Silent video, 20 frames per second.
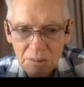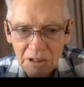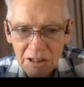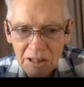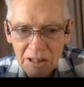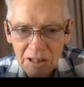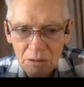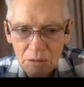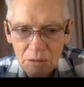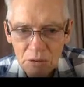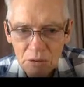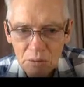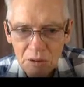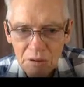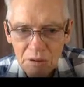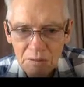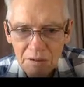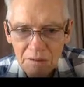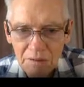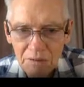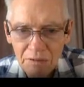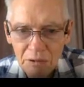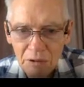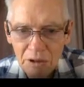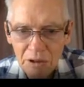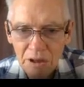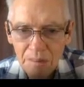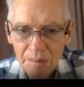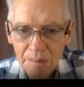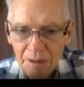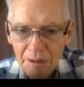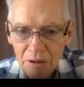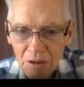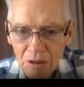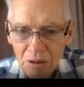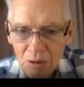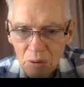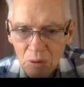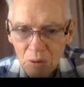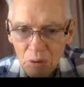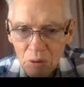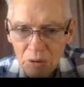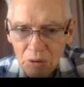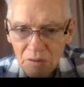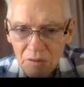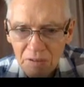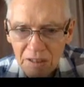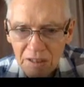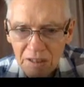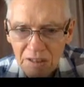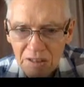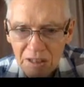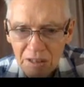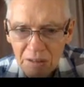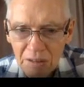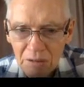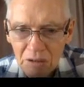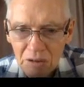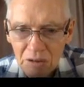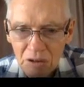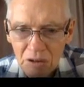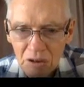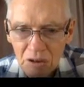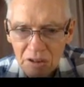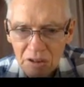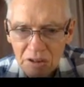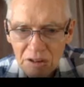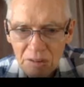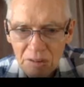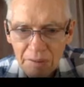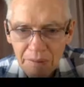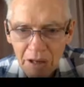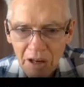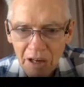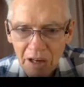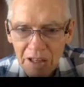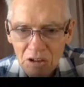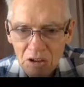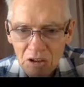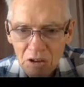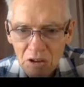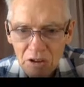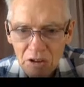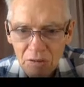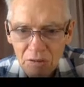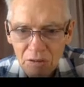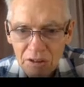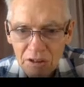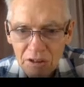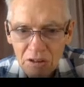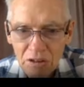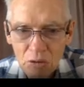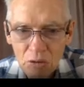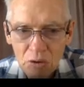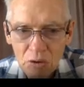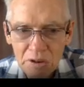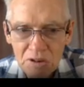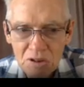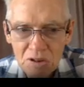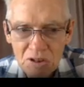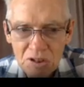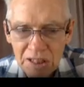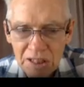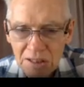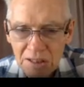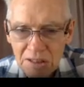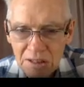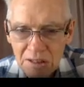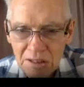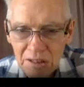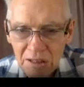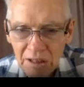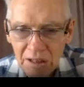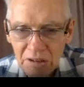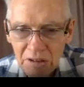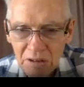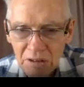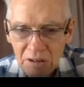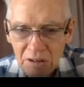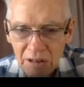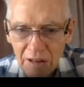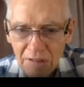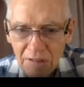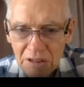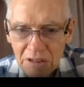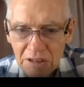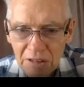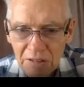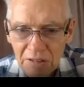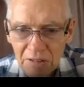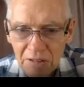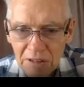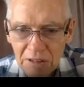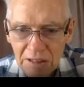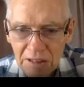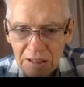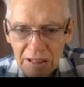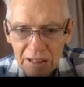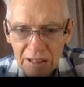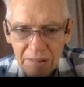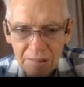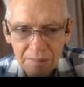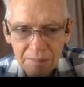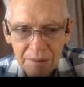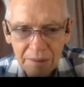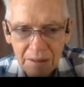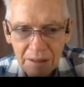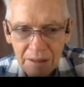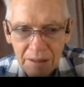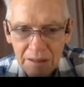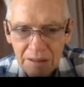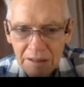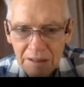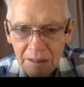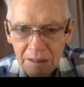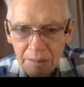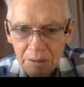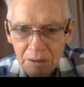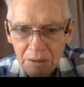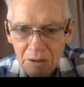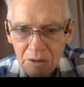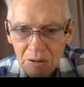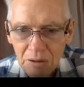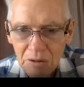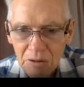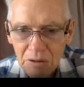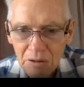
equals 1140. All of these are in dollars. I could have written it all in cents. I could have 70 W,